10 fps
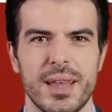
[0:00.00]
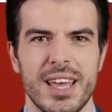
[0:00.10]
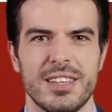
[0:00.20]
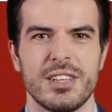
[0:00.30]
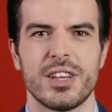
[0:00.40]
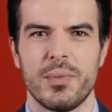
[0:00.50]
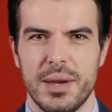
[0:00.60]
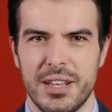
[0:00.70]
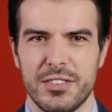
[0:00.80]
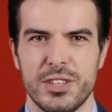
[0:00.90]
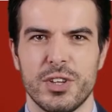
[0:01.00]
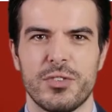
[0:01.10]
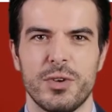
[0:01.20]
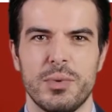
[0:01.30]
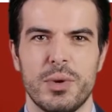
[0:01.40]
SSI benefits are
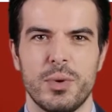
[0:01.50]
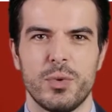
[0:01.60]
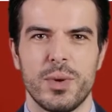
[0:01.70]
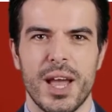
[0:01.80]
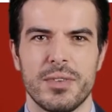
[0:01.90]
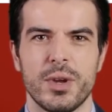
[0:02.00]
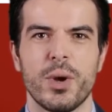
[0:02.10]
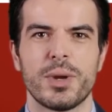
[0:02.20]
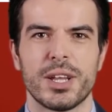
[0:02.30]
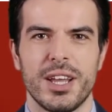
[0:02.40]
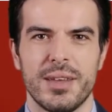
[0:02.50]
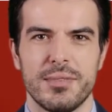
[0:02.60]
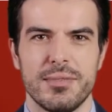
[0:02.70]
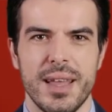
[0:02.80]
for people who have low income